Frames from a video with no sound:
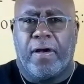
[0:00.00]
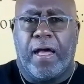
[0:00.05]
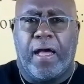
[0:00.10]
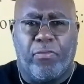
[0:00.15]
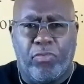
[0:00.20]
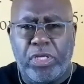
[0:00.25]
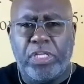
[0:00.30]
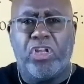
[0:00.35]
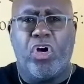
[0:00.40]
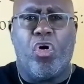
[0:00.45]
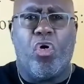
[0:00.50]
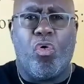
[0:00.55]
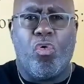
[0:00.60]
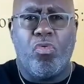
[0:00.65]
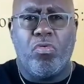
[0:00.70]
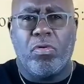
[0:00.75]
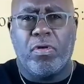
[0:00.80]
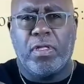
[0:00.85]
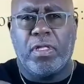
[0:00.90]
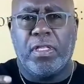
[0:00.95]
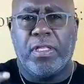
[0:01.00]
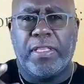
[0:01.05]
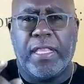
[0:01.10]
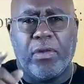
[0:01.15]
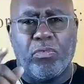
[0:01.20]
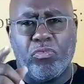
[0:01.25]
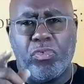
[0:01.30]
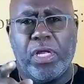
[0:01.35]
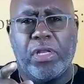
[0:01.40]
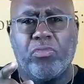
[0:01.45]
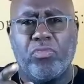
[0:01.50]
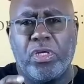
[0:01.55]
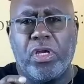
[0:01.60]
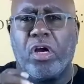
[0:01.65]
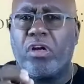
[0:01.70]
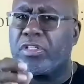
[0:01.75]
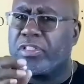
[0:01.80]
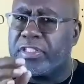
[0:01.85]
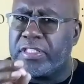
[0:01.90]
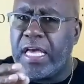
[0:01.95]
And we know that when we
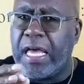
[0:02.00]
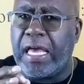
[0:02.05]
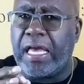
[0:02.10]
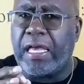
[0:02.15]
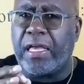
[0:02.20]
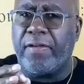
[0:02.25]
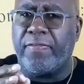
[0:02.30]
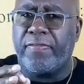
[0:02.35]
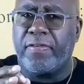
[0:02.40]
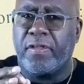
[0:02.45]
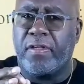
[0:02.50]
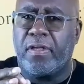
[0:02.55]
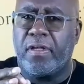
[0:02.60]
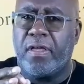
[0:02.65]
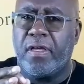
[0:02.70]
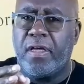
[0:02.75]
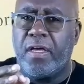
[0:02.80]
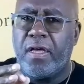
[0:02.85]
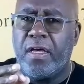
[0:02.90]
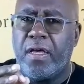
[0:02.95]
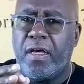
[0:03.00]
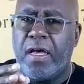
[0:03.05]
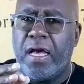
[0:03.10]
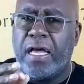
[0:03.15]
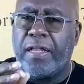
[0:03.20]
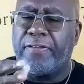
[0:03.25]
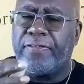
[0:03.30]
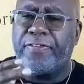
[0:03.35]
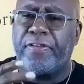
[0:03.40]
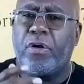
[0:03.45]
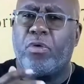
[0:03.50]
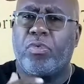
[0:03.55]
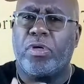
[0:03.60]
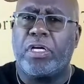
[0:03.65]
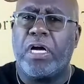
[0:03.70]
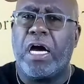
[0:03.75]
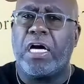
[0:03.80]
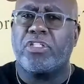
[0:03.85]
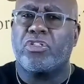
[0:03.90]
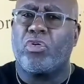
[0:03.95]
are saved and filled
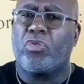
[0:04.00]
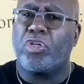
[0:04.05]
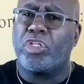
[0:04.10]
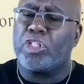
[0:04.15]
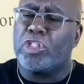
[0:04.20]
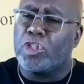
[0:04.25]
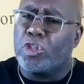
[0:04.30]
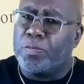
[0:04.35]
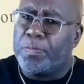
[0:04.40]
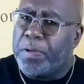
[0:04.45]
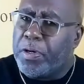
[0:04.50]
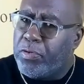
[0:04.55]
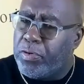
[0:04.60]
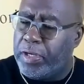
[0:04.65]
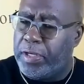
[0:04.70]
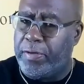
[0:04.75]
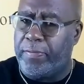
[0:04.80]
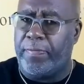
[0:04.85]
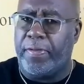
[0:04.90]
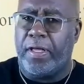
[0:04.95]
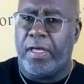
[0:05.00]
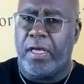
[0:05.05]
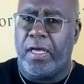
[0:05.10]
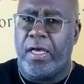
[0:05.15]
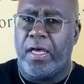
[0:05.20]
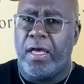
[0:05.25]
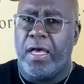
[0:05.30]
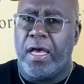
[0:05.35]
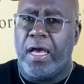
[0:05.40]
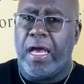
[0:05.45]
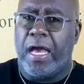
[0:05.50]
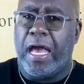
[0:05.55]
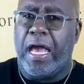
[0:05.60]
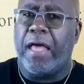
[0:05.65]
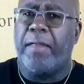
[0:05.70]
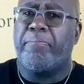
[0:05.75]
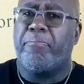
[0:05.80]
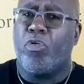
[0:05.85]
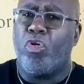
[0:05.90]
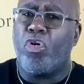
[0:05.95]
with God's Holy Spirit
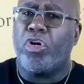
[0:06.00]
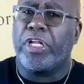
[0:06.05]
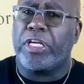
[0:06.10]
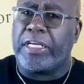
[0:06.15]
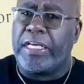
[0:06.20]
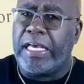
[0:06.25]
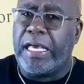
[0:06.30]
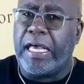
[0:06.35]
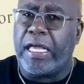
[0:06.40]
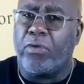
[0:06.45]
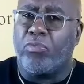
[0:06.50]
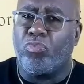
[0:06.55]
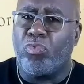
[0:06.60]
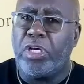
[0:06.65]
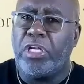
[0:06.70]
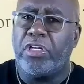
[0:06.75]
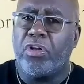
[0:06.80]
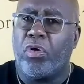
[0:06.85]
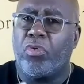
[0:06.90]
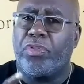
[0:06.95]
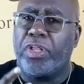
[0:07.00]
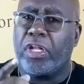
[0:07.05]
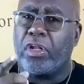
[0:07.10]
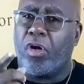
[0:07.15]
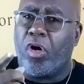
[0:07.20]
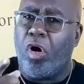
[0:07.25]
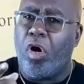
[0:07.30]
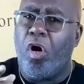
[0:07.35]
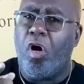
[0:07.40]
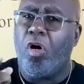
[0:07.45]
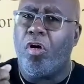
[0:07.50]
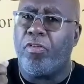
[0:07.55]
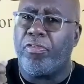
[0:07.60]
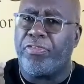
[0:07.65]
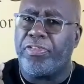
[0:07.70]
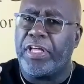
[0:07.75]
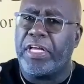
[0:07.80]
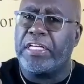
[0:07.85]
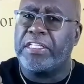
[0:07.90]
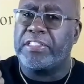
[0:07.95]
and born again, we know that all
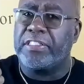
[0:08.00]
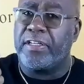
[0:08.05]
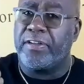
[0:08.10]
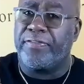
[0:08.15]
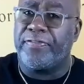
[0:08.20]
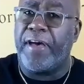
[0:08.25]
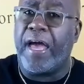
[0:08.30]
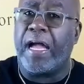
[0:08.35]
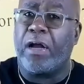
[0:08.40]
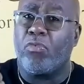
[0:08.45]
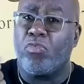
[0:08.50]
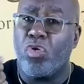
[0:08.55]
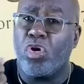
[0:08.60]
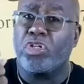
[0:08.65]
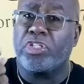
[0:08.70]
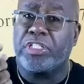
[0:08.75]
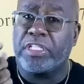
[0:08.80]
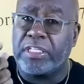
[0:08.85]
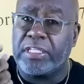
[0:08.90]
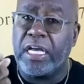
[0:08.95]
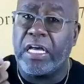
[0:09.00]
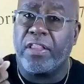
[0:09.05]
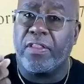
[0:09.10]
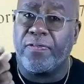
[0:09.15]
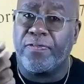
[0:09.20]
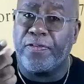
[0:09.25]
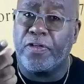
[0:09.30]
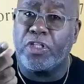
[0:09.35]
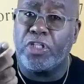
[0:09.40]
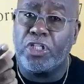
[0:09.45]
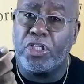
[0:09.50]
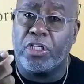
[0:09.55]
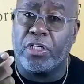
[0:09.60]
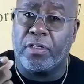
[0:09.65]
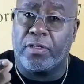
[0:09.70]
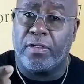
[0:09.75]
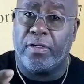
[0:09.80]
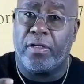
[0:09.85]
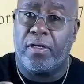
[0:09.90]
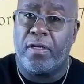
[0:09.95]
things, in fact, work together for
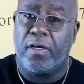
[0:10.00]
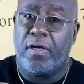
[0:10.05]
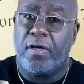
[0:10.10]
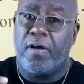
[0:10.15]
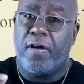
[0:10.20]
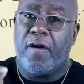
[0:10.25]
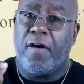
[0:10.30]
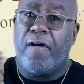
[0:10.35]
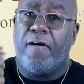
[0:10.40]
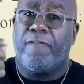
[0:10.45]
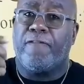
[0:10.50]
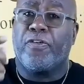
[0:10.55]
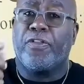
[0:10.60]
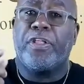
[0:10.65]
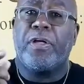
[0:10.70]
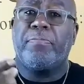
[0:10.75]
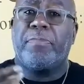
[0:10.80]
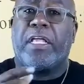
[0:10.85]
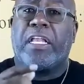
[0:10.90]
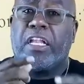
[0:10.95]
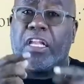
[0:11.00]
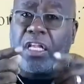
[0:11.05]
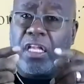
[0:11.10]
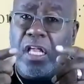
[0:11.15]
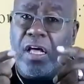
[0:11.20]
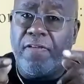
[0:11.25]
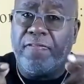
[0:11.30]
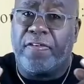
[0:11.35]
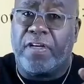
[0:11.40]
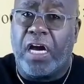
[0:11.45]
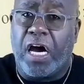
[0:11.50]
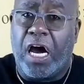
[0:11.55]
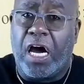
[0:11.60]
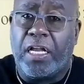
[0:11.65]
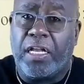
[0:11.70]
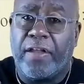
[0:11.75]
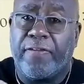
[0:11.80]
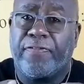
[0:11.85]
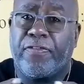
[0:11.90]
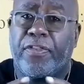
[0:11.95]
good, for them that love
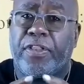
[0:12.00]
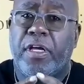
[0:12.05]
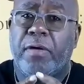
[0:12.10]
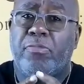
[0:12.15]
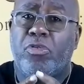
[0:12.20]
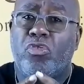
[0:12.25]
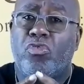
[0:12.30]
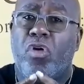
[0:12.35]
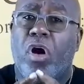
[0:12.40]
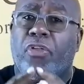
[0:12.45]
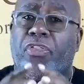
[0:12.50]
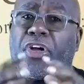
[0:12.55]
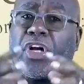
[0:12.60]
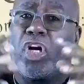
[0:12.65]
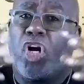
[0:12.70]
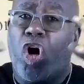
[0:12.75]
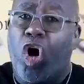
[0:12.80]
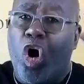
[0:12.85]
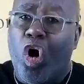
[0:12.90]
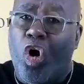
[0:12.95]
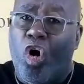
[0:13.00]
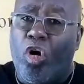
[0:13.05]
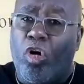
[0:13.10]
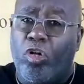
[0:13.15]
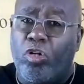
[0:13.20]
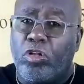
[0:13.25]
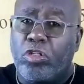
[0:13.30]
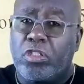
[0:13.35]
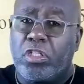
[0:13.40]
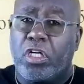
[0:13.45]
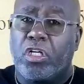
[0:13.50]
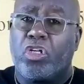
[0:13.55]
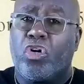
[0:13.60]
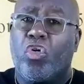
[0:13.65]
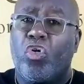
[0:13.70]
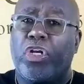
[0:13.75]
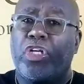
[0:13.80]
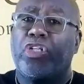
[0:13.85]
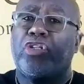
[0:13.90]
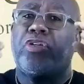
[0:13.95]
God and for them who are the called
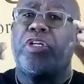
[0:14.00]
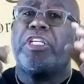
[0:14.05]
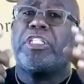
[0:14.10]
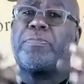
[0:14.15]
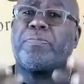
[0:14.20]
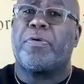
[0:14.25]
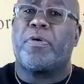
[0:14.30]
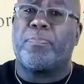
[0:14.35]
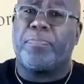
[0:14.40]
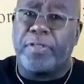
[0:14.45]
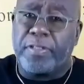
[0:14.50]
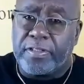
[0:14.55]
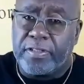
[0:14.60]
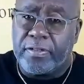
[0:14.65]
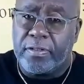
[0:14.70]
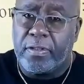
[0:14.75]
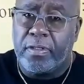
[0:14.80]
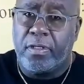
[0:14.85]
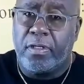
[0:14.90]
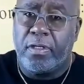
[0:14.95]
according to His purpose.